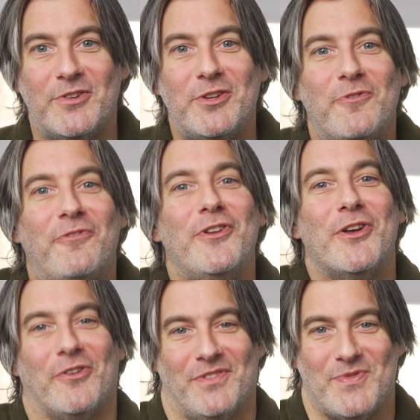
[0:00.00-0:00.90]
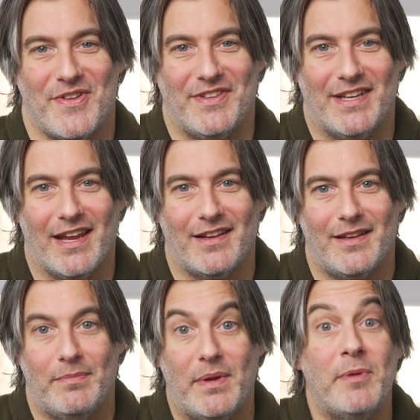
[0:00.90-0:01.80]
do you feel throughout the day?
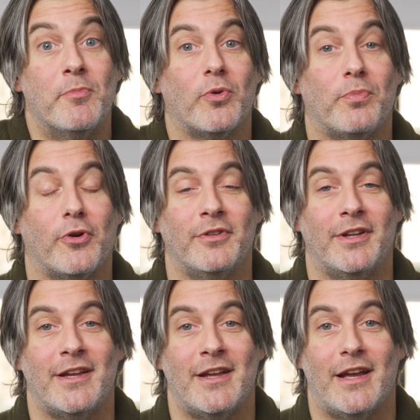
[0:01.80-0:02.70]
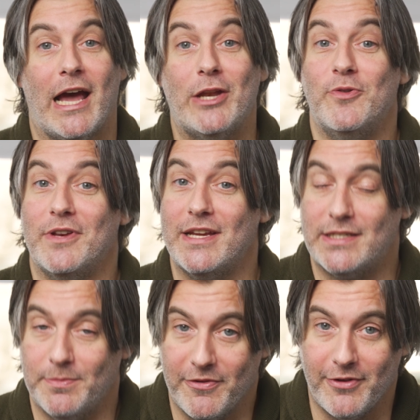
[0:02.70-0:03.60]
And maybe more importantly, how do you
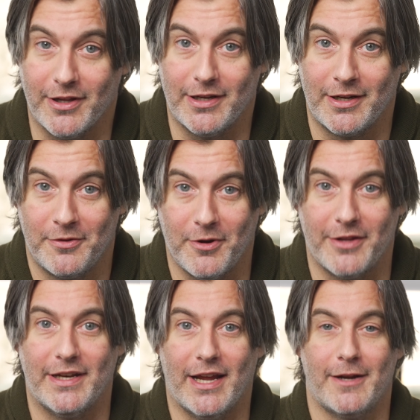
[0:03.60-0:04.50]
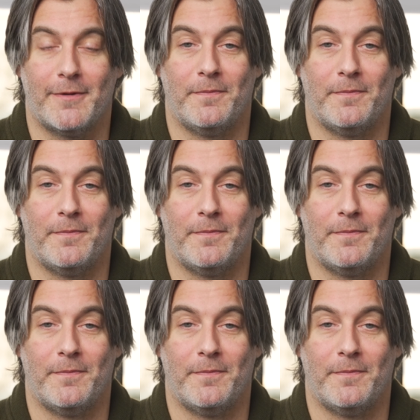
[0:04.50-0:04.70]
need to be feeling throughout the day?